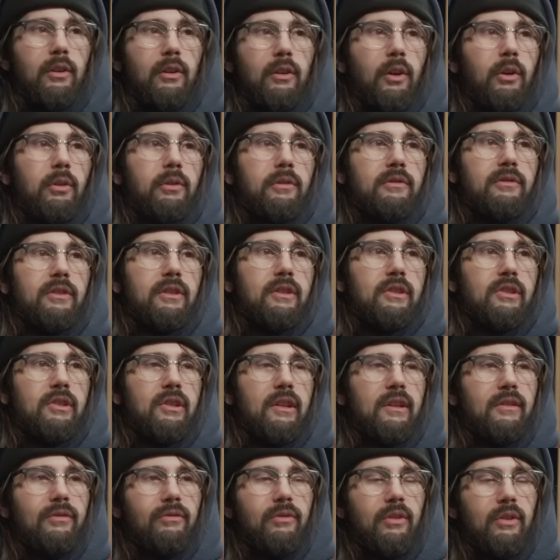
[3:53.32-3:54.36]
load of this
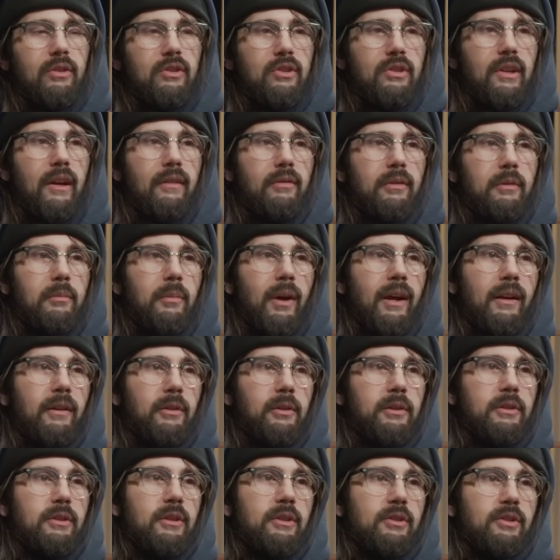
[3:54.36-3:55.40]
six foot seven mentally
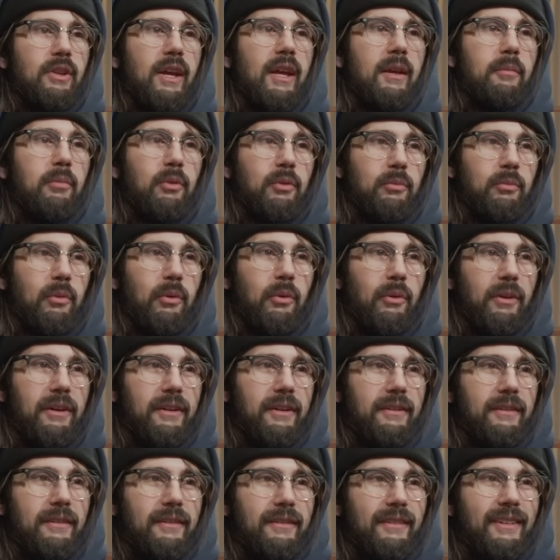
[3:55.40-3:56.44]
disabled boy.
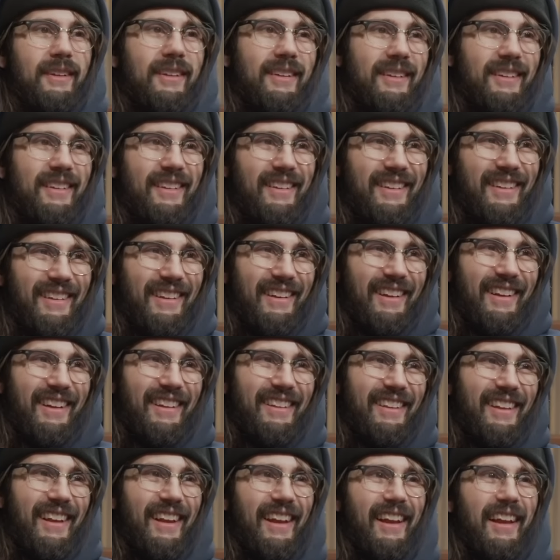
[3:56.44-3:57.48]
and
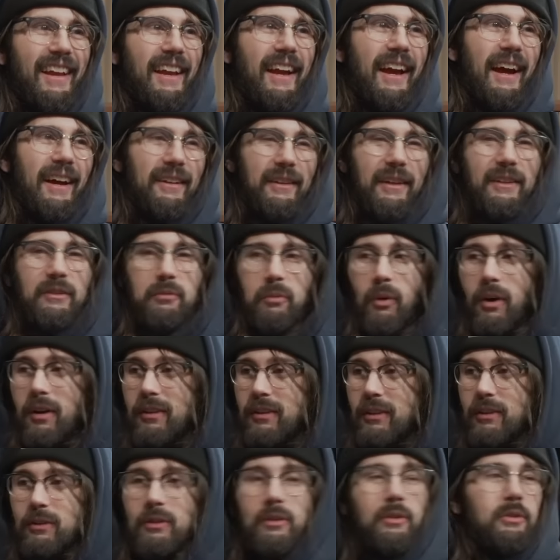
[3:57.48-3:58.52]
that's what the
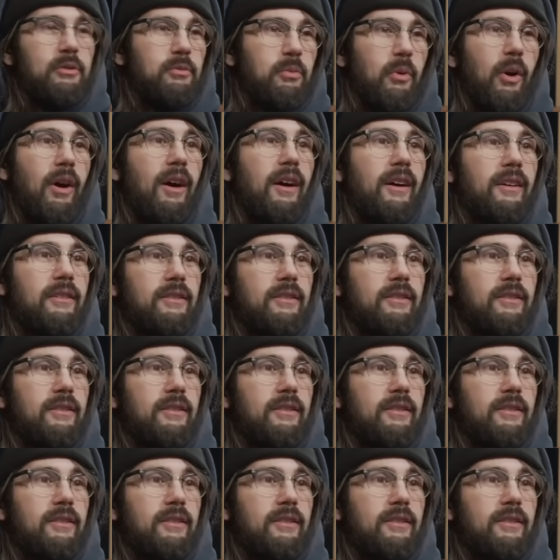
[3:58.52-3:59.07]
news was. That